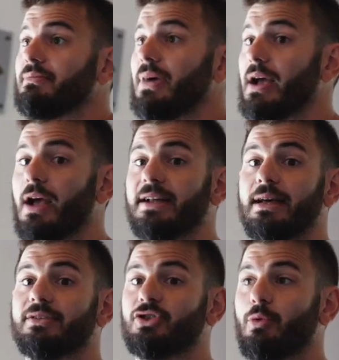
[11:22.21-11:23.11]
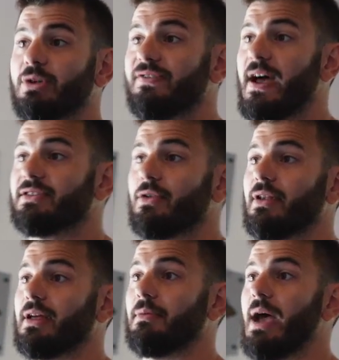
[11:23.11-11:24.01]
I got down so much faster
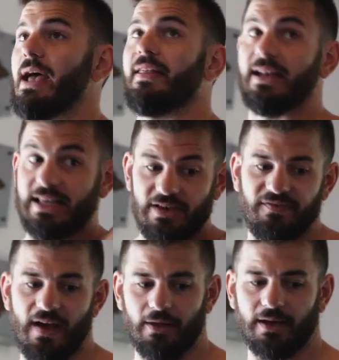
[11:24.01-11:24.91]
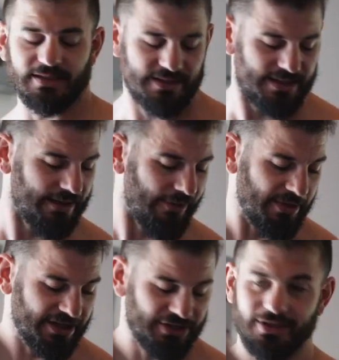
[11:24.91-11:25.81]
than him. And then he fell, and I was like, son of a
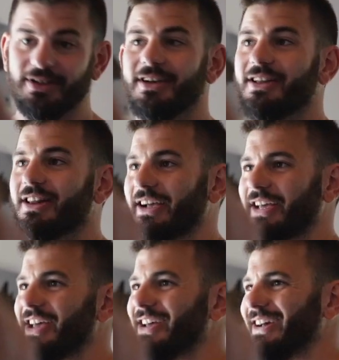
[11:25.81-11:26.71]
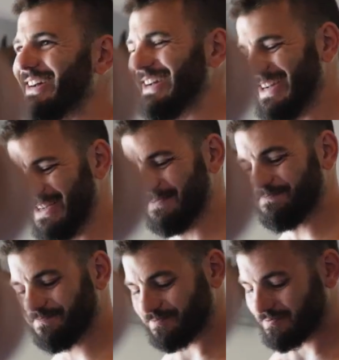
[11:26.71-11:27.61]
bitch. Yeah. I'm
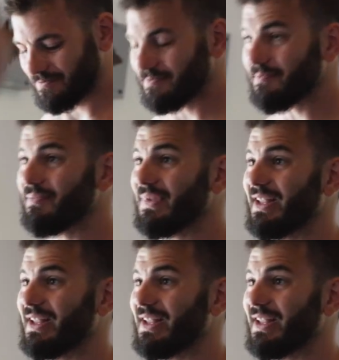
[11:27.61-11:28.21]
supposed to hang.